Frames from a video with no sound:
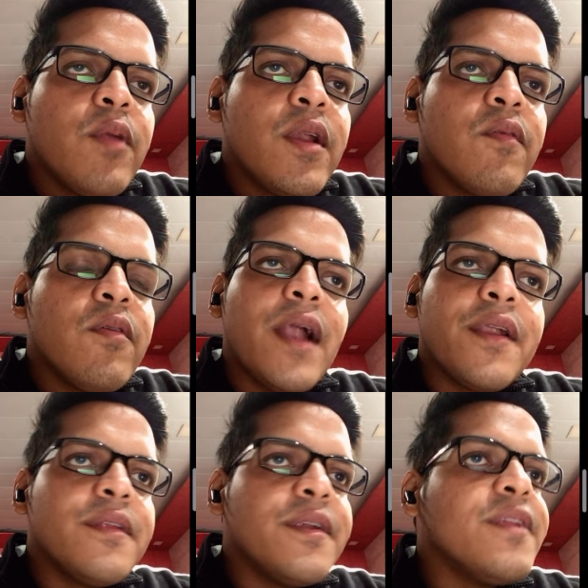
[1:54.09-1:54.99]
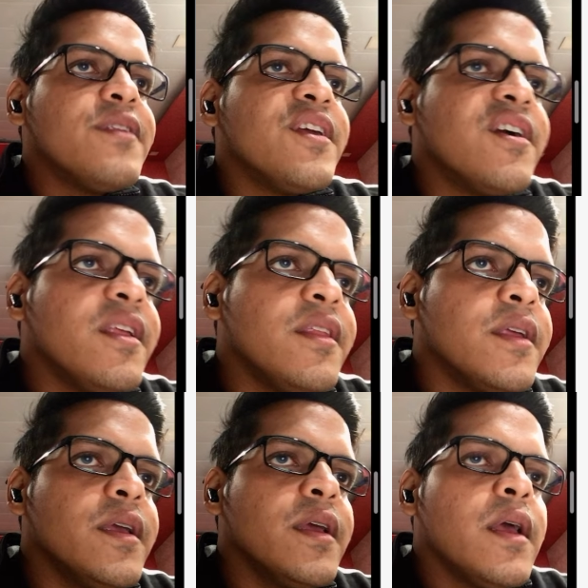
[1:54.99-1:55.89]
that is it is decreasing,
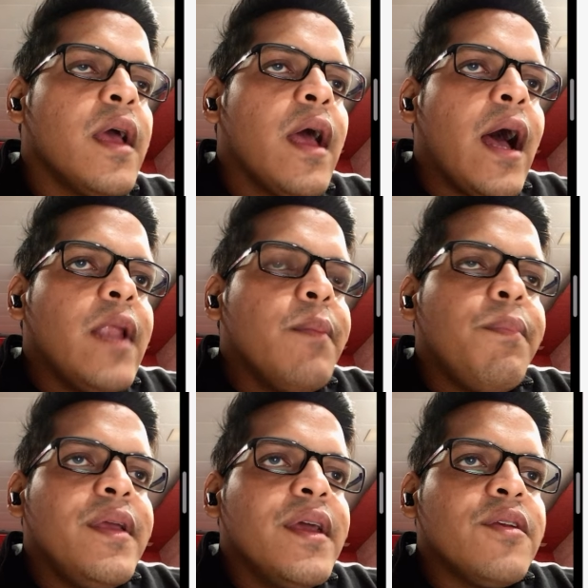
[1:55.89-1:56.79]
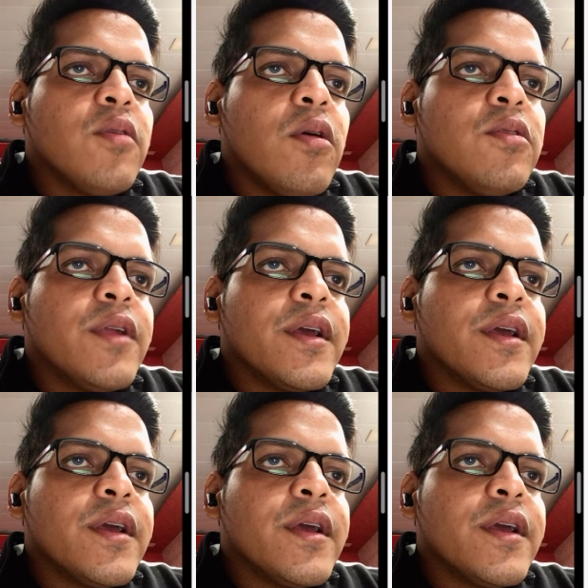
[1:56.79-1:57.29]
and pH is also decreasing.